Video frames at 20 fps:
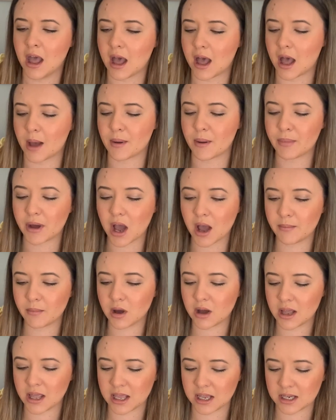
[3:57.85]
But I'm
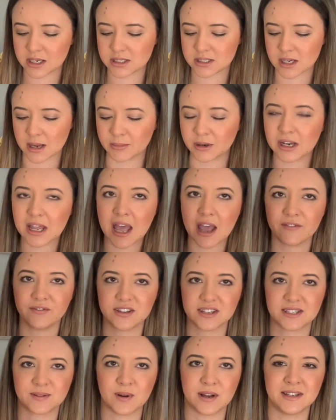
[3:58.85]
going to have
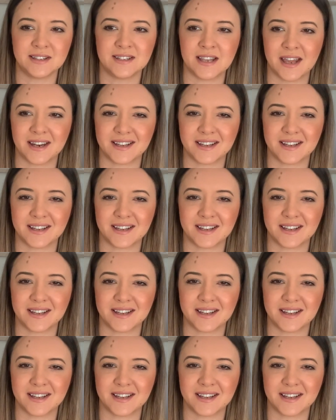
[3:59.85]
this one set